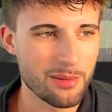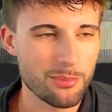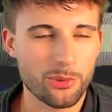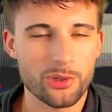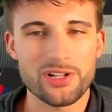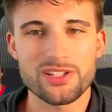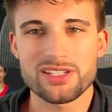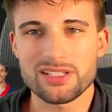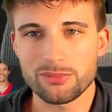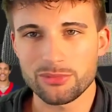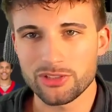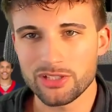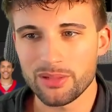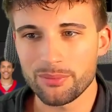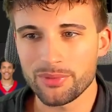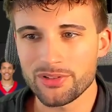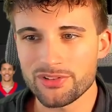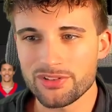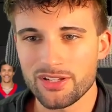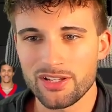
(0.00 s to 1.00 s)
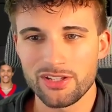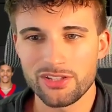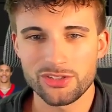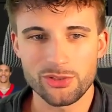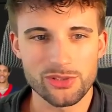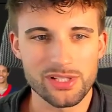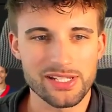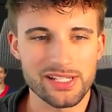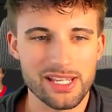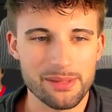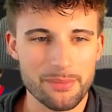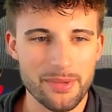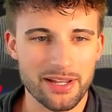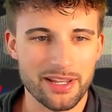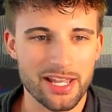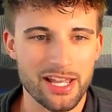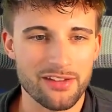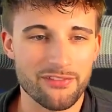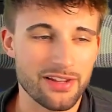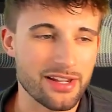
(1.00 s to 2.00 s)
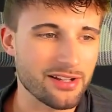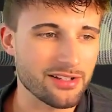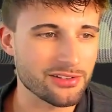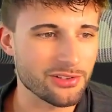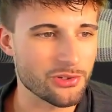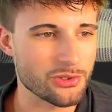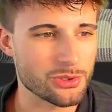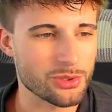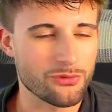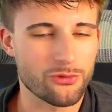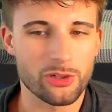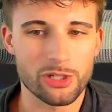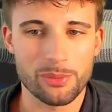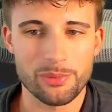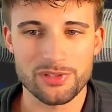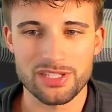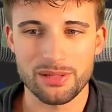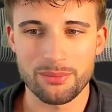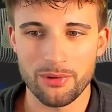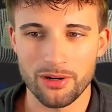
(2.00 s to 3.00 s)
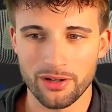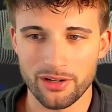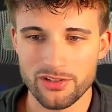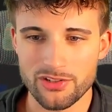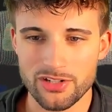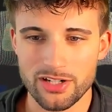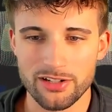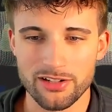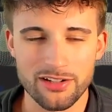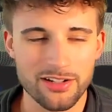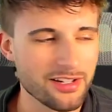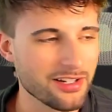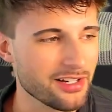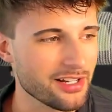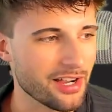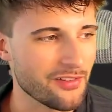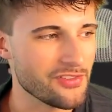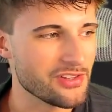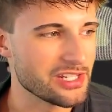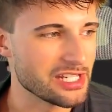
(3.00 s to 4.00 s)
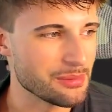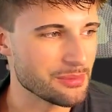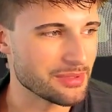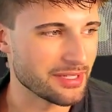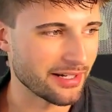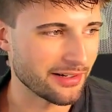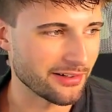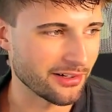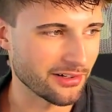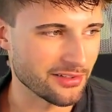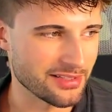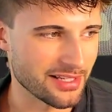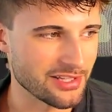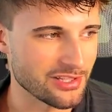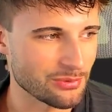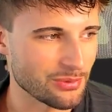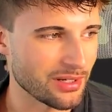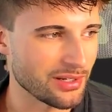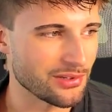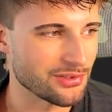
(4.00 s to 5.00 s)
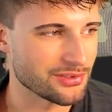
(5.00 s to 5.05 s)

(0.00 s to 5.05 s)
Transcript: Pretty similar numbers to DK Metcalf and close to a 40% market share of the team's air yards as well.